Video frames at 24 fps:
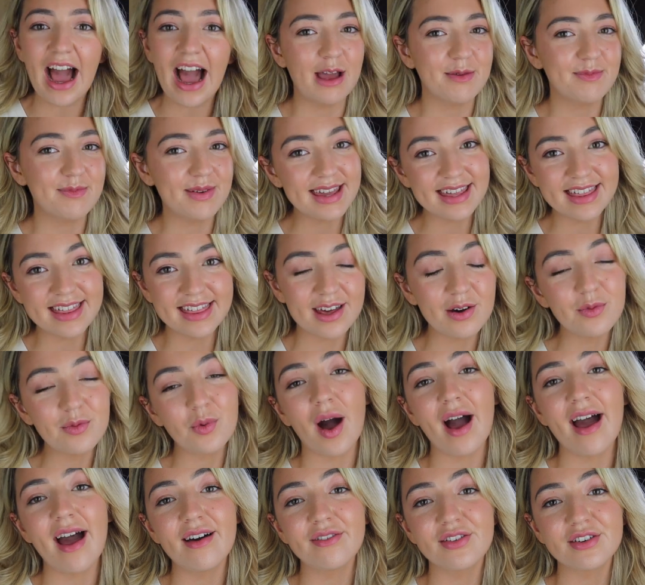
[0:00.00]
Ibiza,
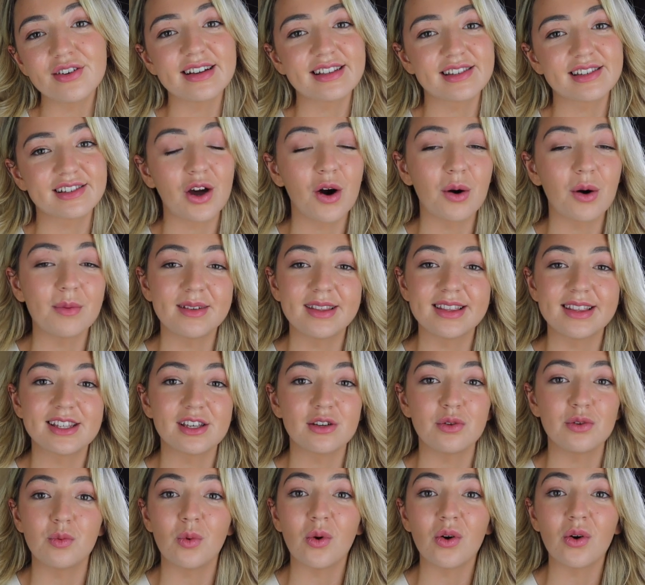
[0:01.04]
whatever, it's common
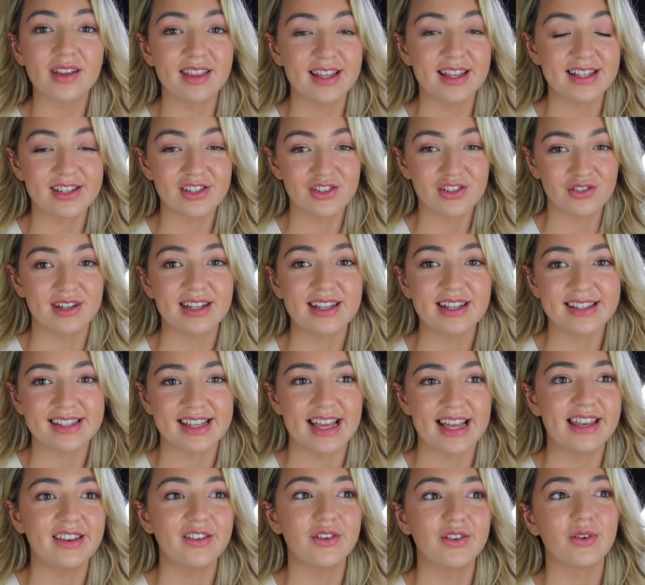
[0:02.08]
to walk the streets
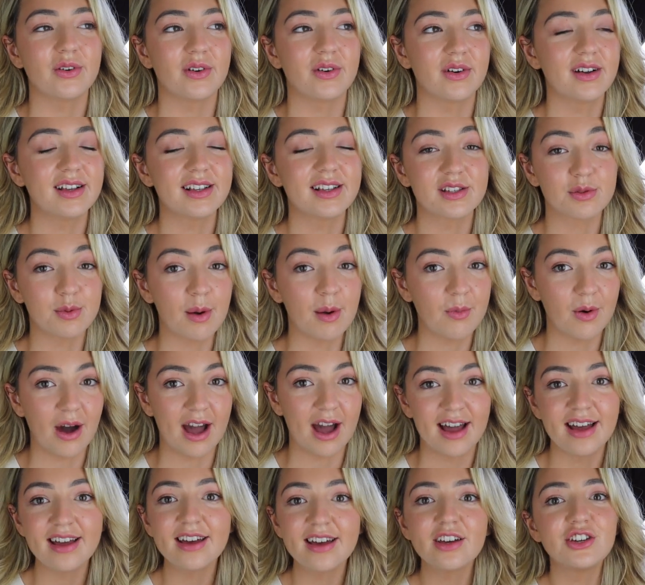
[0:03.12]
in your
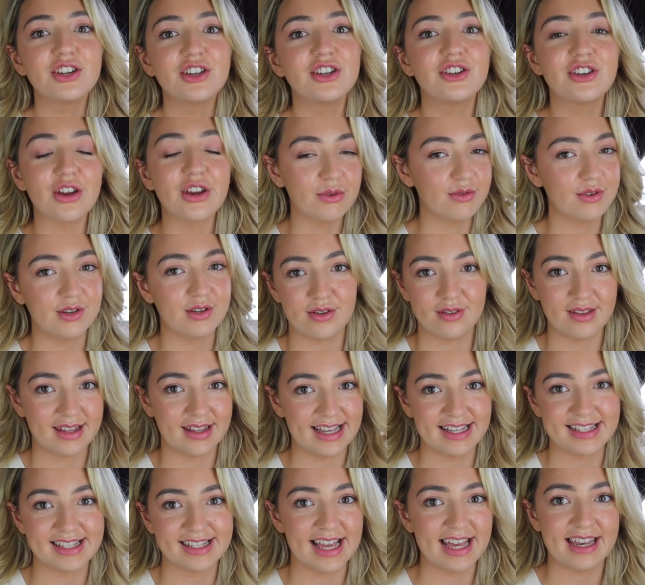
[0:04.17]
swimwear. Don't do
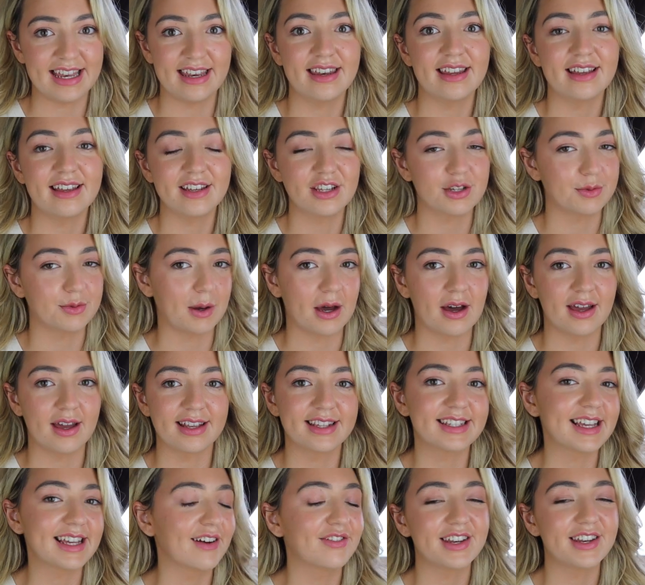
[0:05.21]
this in
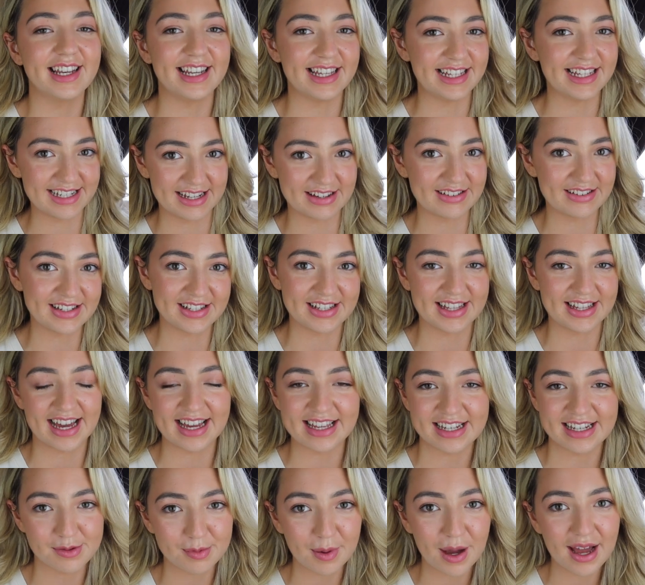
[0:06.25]
Dubai. Definitely don't do that
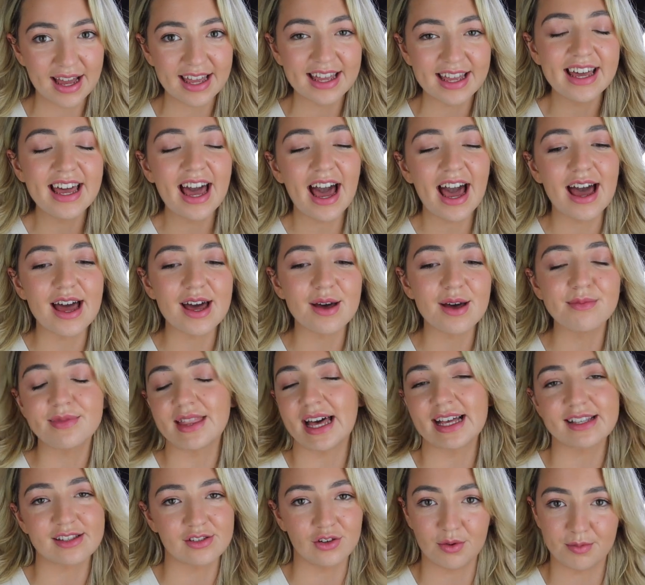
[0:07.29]
in Dubai. Um,
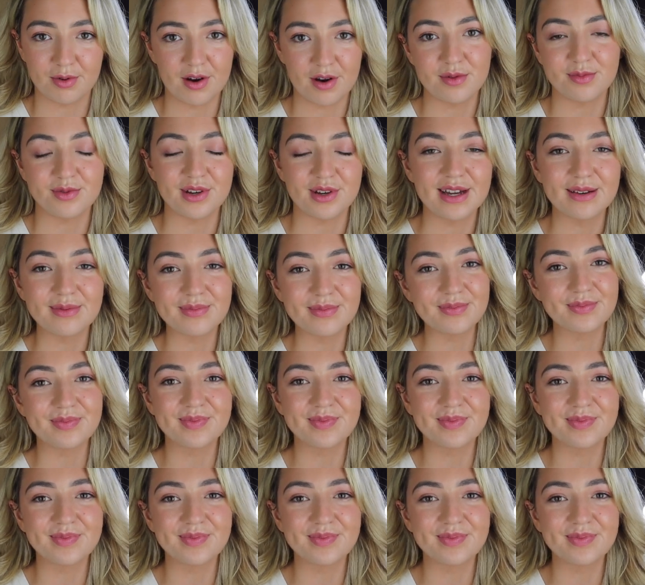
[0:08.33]
that's not appropriate.